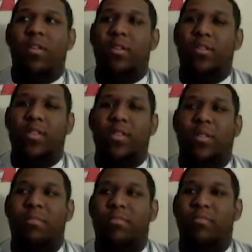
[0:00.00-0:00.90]
this is
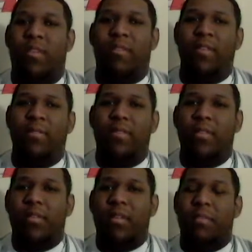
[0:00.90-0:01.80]
some very
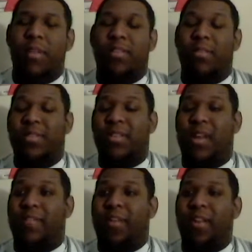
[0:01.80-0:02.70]
messed up
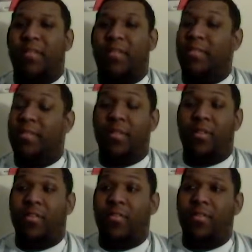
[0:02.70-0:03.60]
sci-fi level,
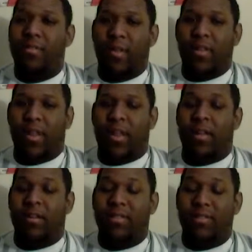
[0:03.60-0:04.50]
What the
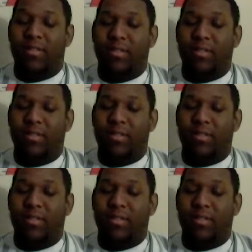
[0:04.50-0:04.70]
hell?